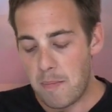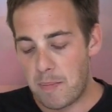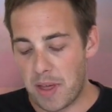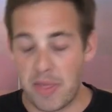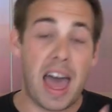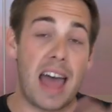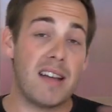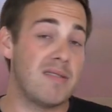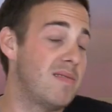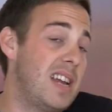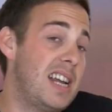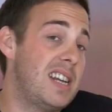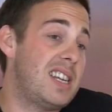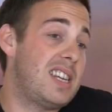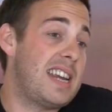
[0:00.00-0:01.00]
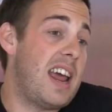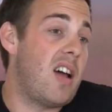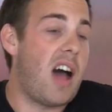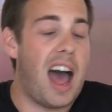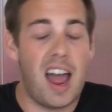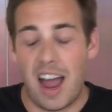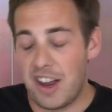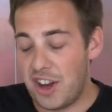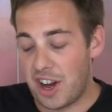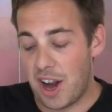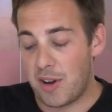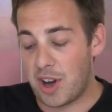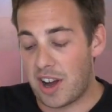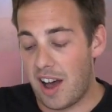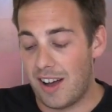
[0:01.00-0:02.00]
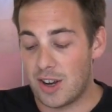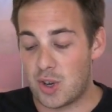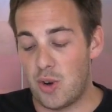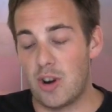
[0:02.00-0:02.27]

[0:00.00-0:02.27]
But that, it's still, you can't